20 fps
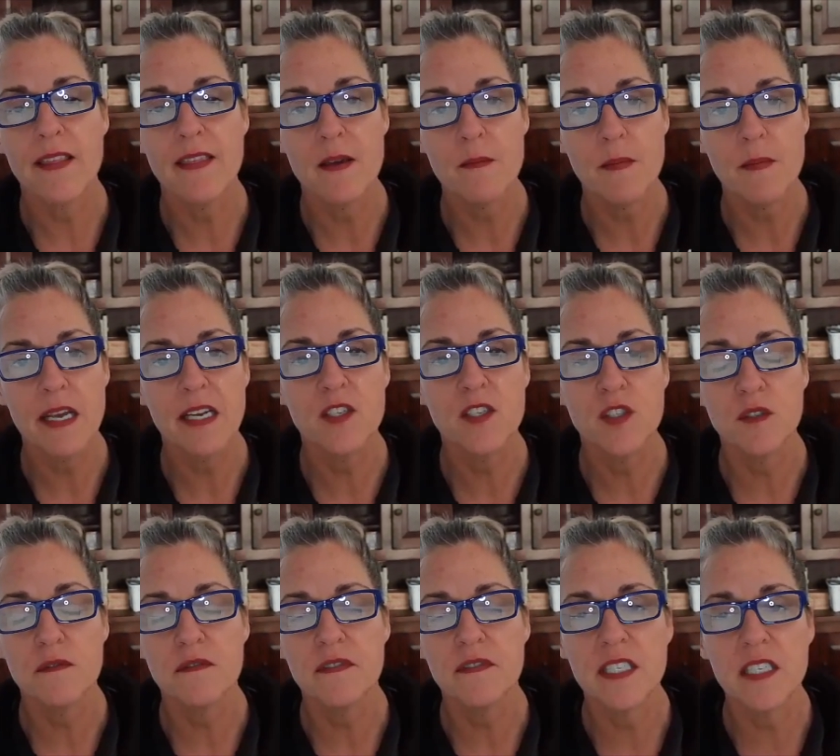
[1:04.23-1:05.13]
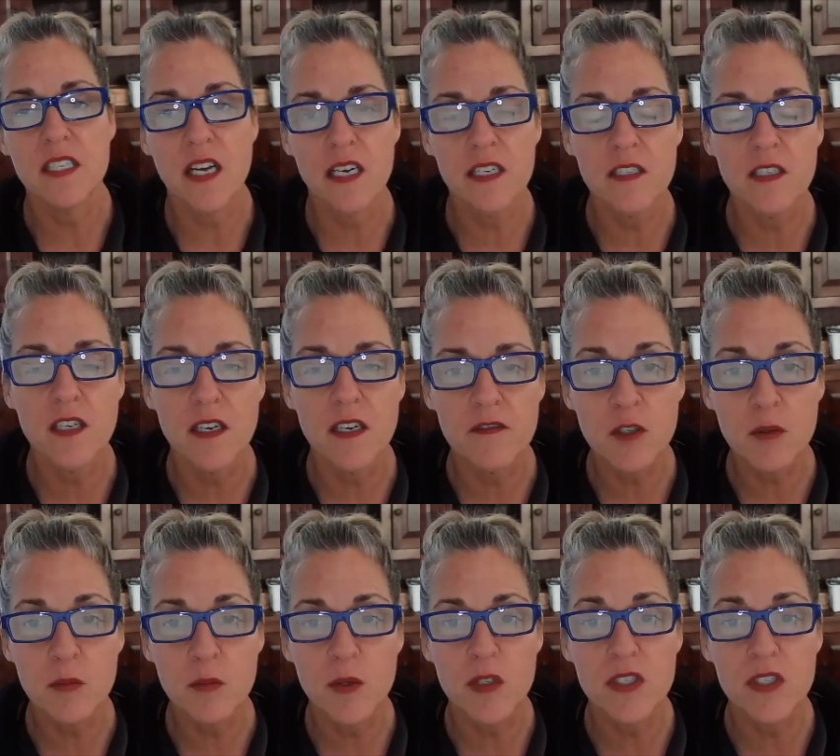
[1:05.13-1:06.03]
that makes you feel
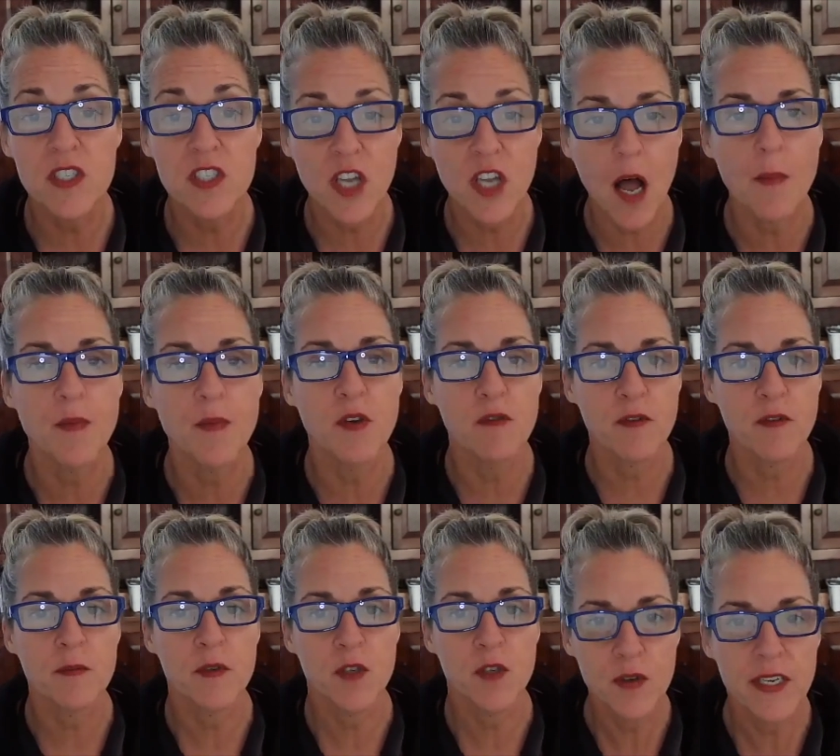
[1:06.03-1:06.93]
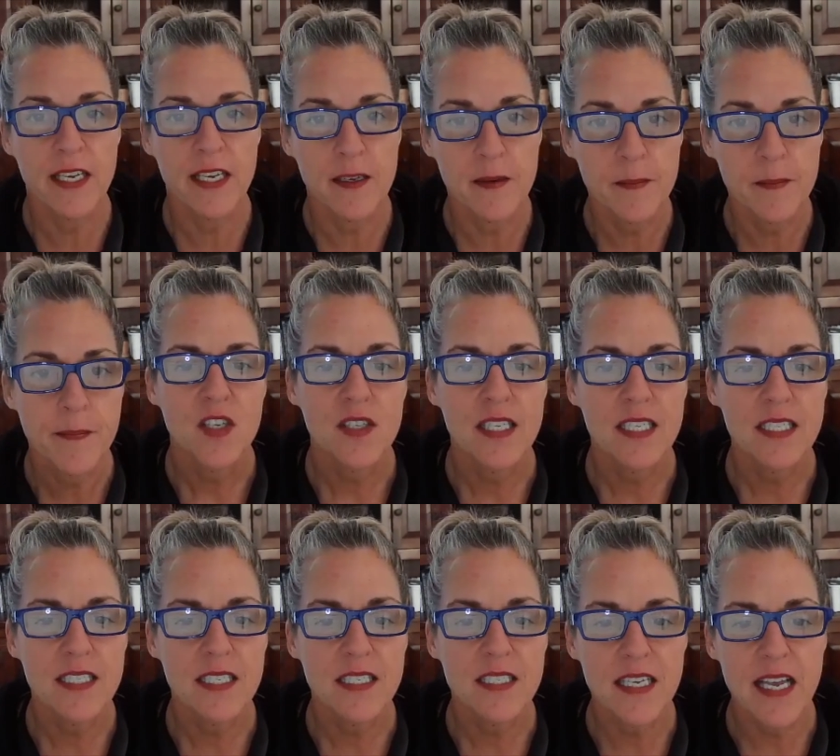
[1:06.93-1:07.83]
uncomfortable stop you from doing it. So
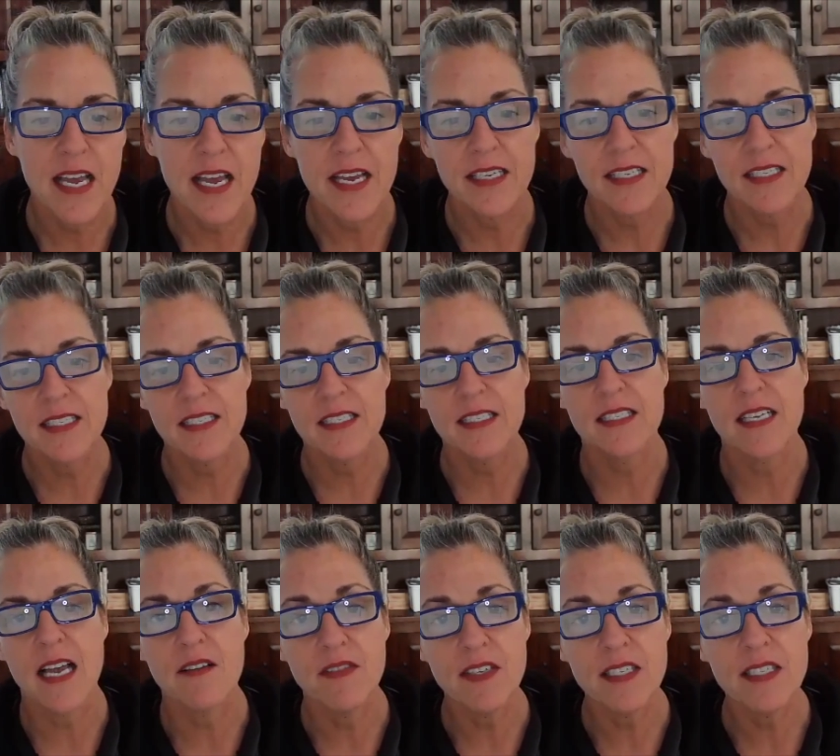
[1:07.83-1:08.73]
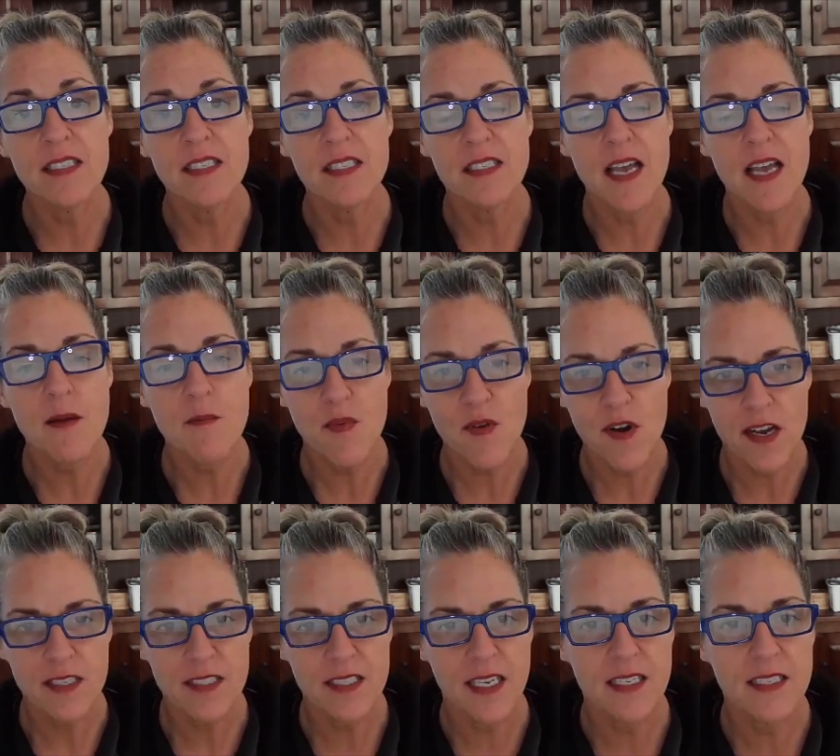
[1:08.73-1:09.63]
this is a 7-step
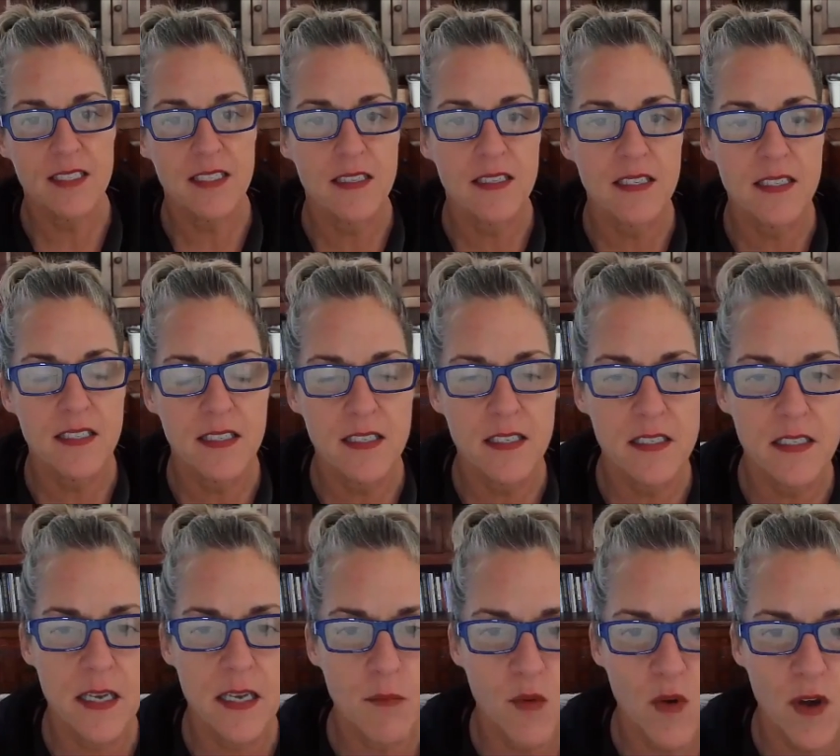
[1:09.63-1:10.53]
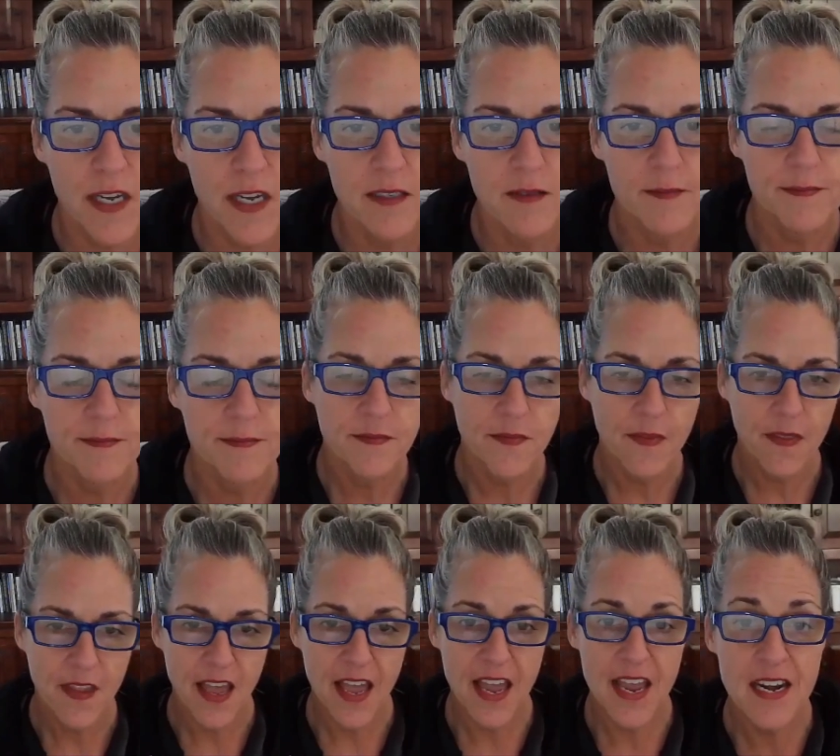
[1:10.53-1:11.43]
process, and this is step 1.
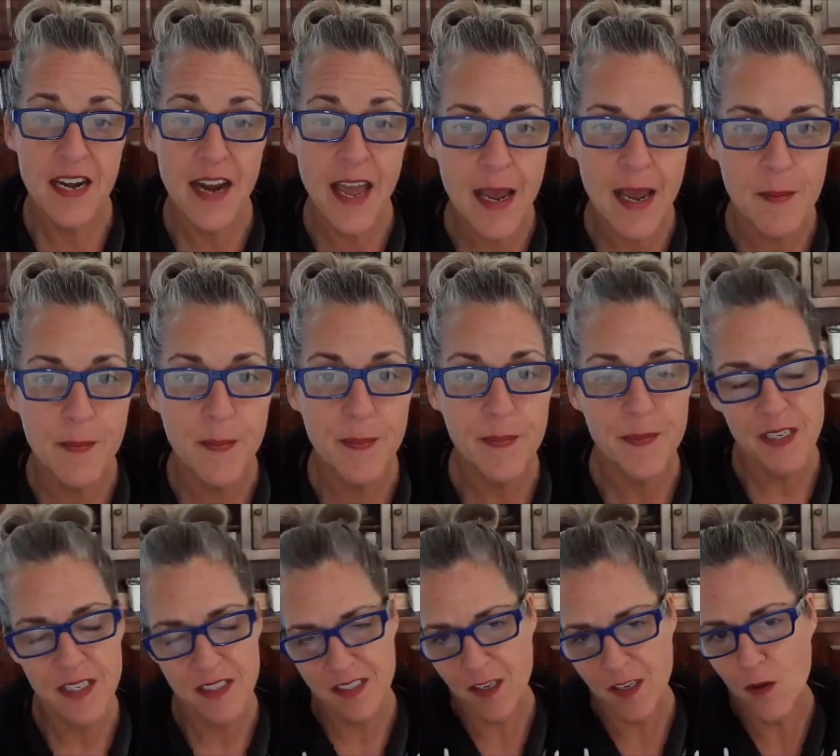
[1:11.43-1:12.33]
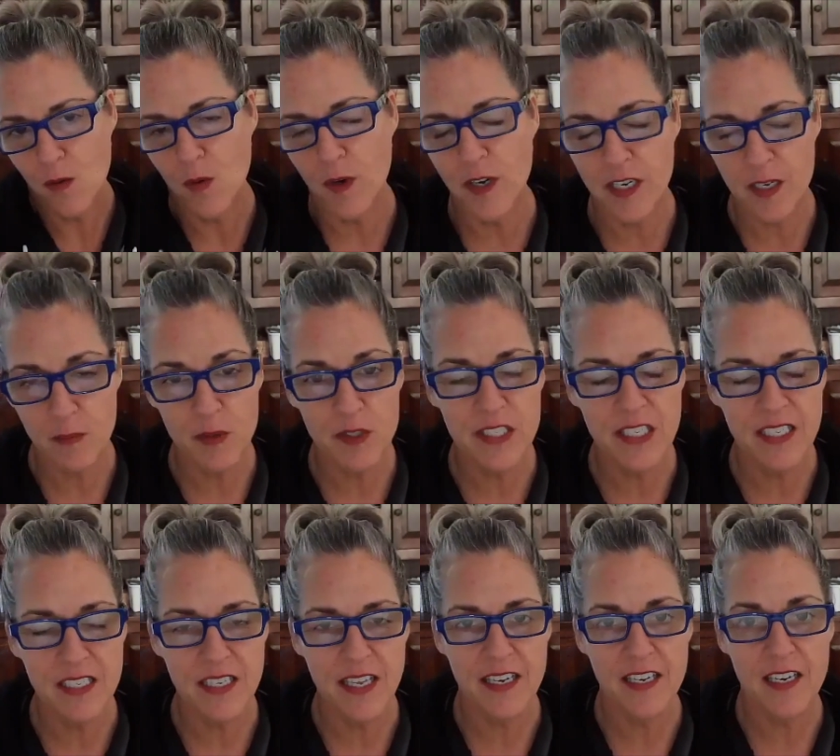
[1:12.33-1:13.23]
Hey, name. So we're going to
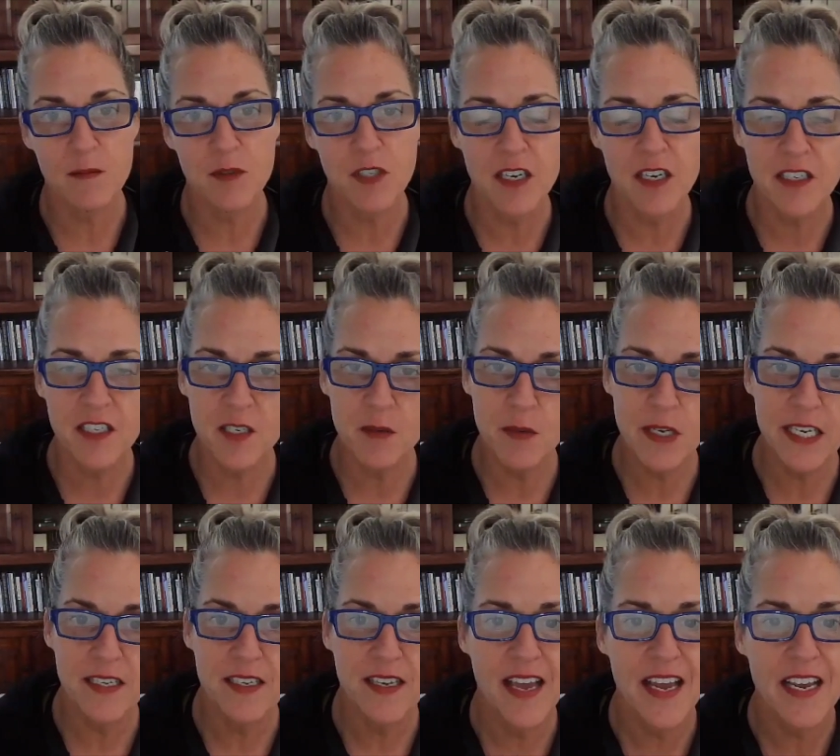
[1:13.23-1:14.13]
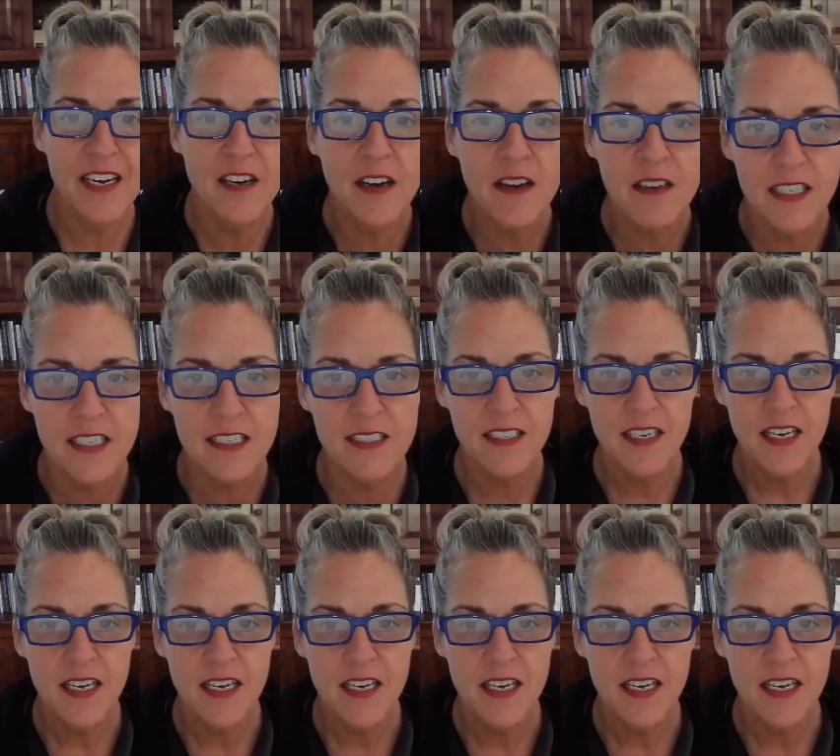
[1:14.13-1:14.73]
pretend like I'm talking to me. Hey, Darla,